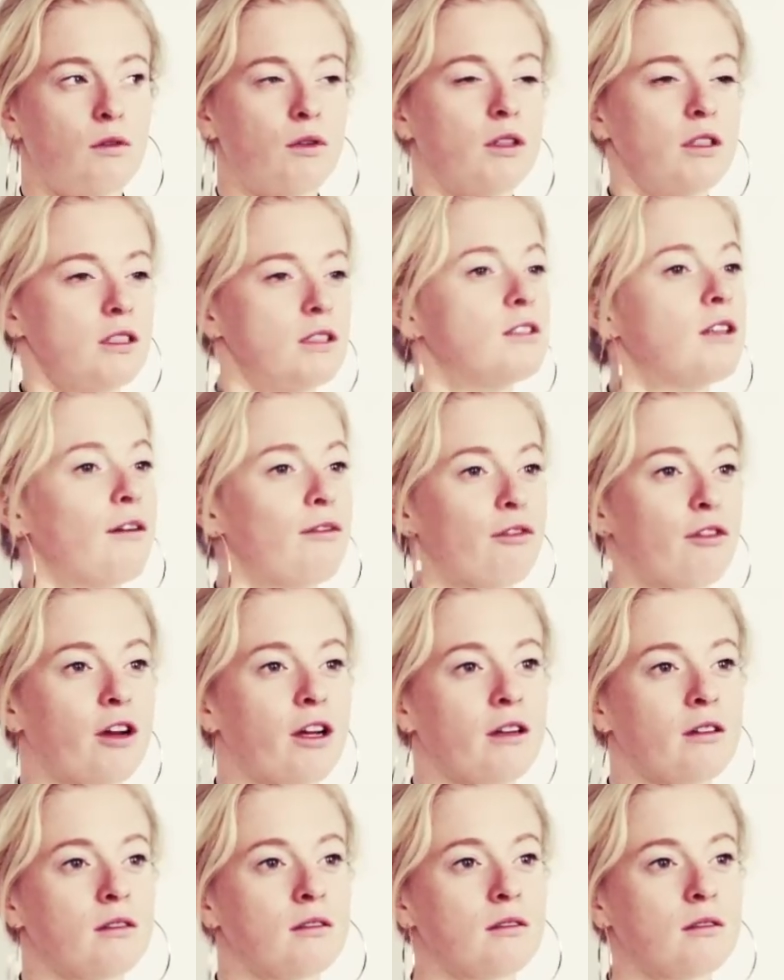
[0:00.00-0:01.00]
are really
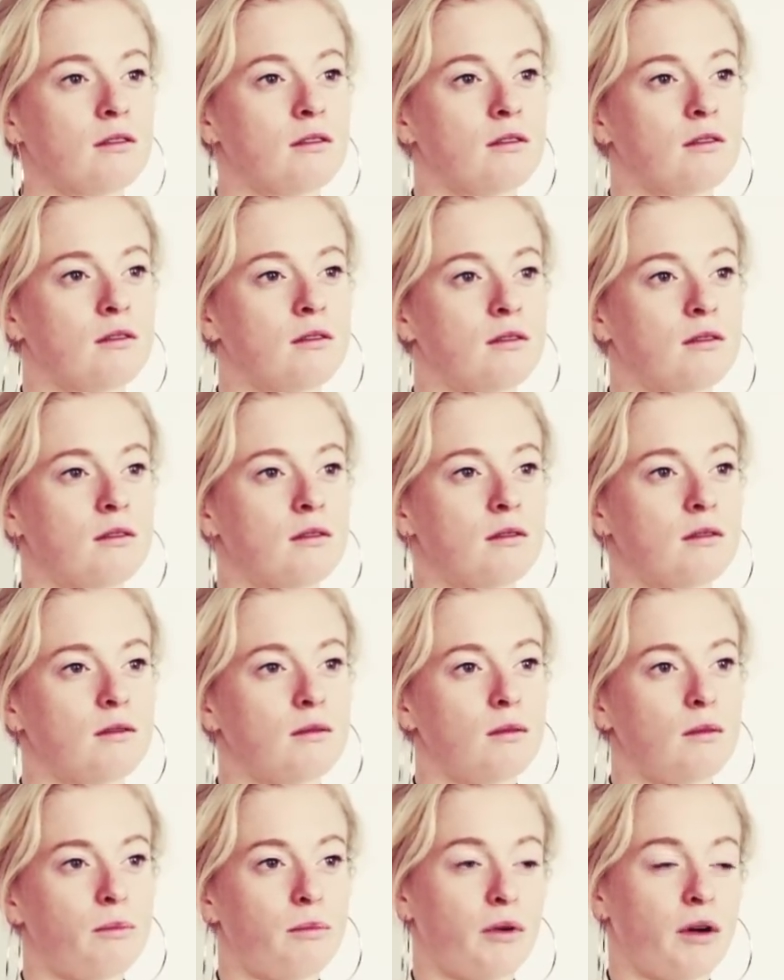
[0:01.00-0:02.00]
suffering,
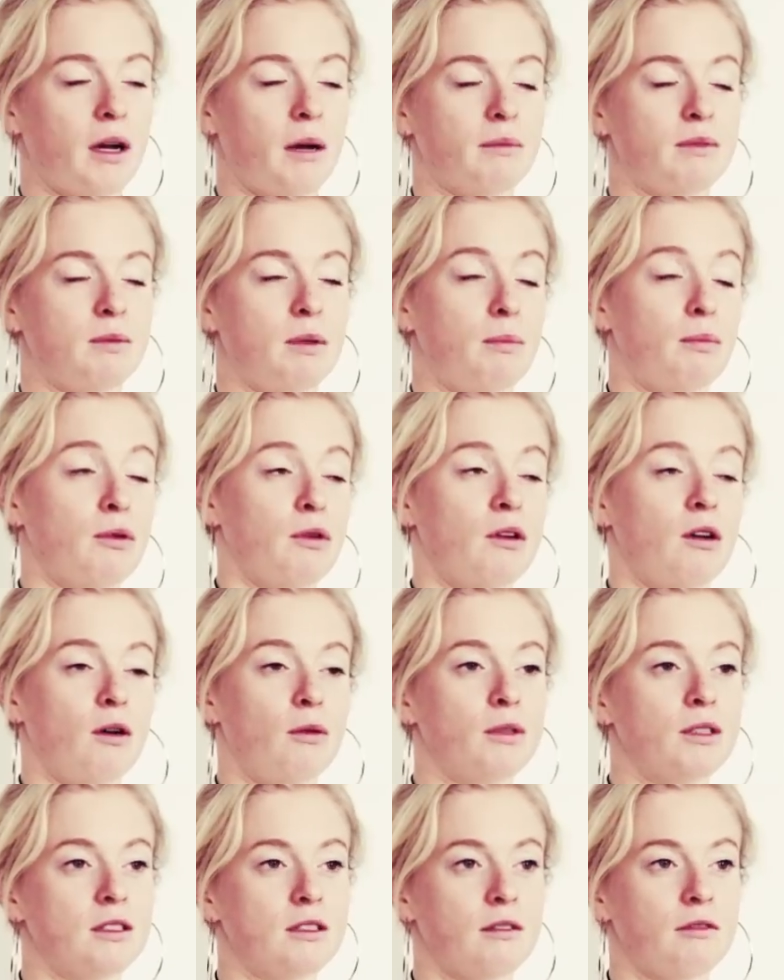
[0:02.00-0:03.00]
and perhaps people
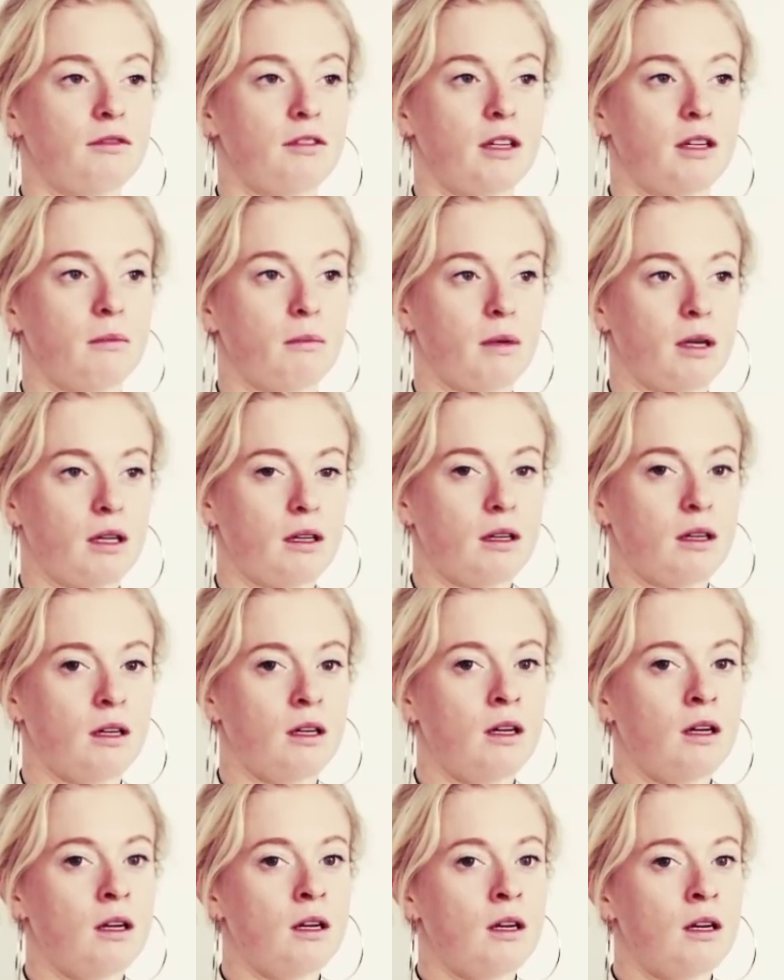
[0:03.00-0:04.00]
are always suffering, but
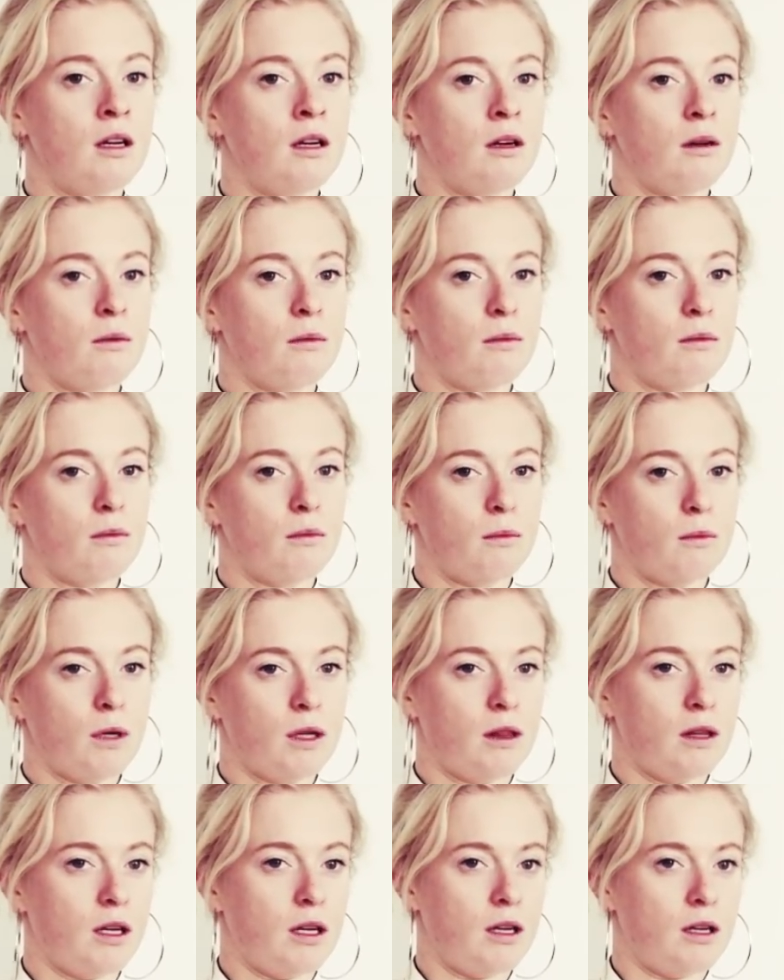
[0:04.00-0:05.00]

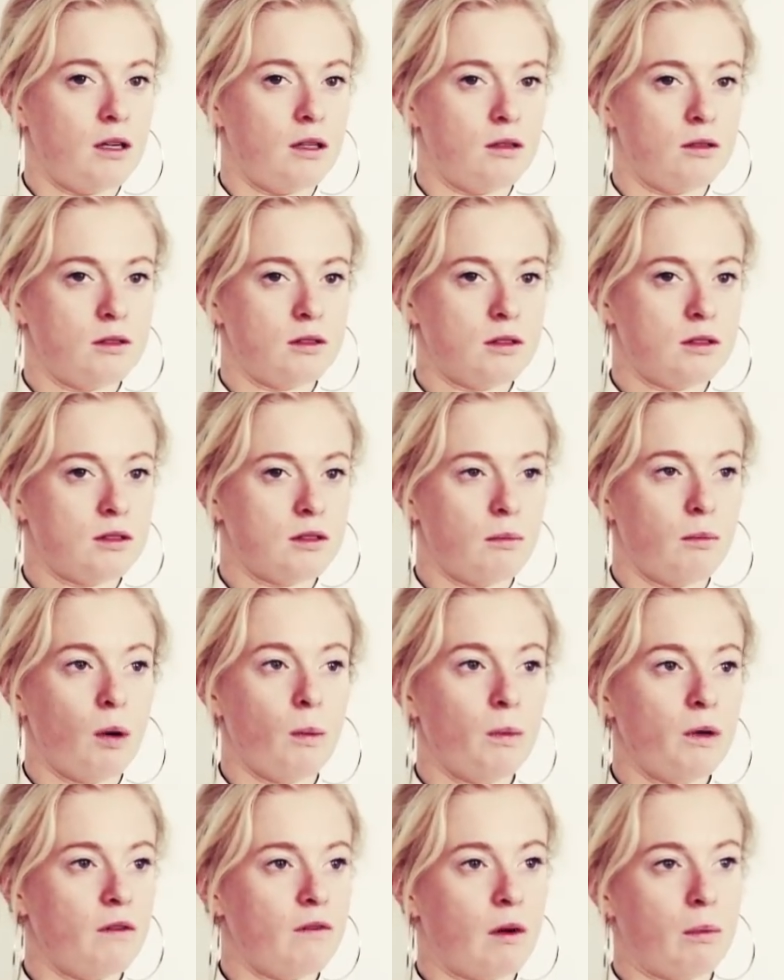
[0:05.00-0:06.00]
when there's a
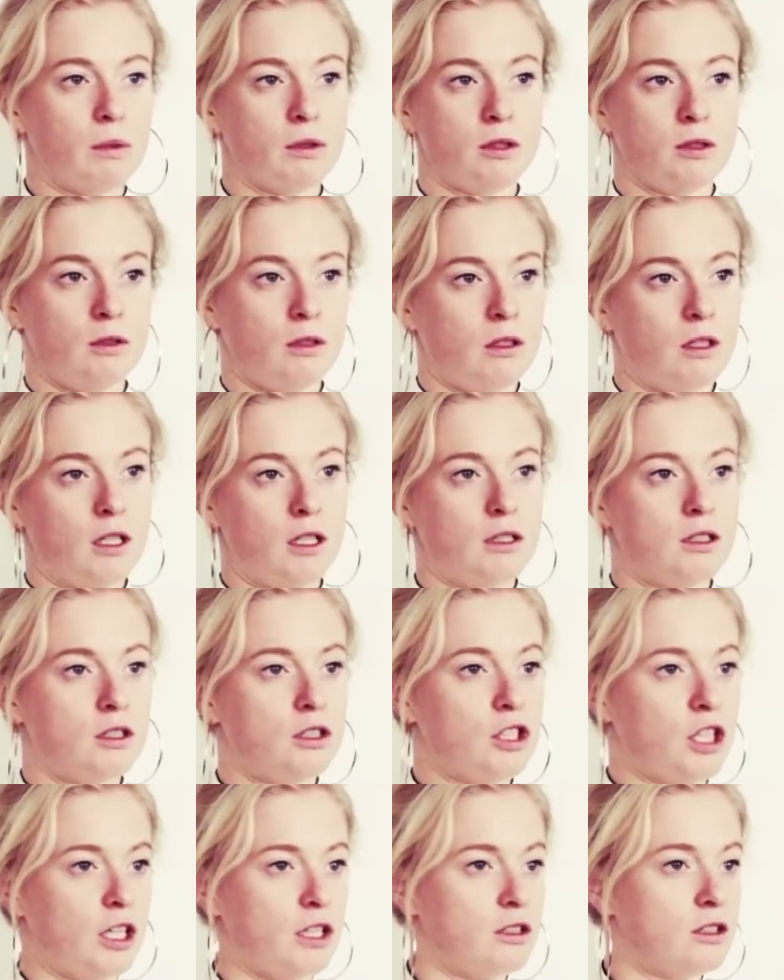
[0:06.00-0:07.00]
moment of opportunity
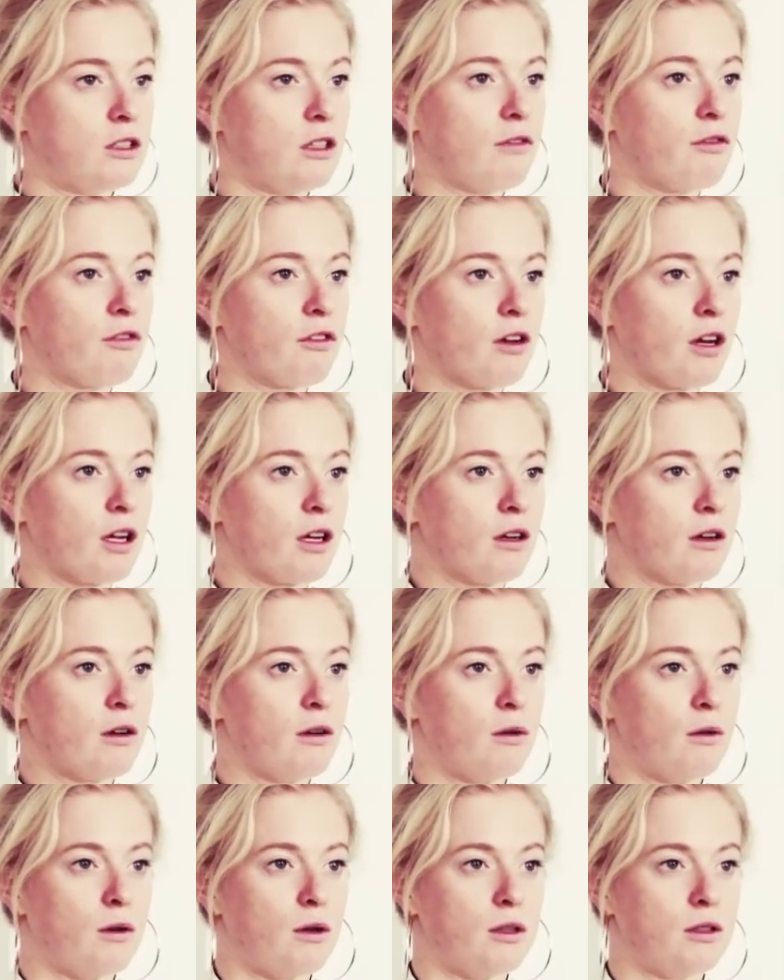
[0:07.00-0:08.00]
to change suffering
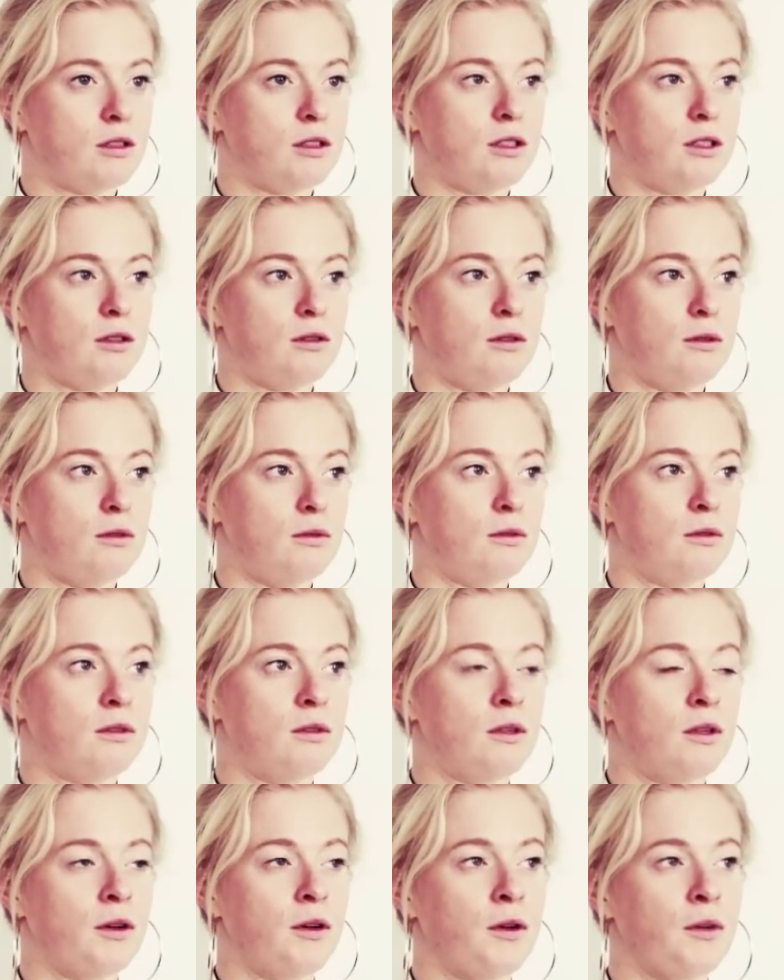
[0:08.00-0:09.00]
or to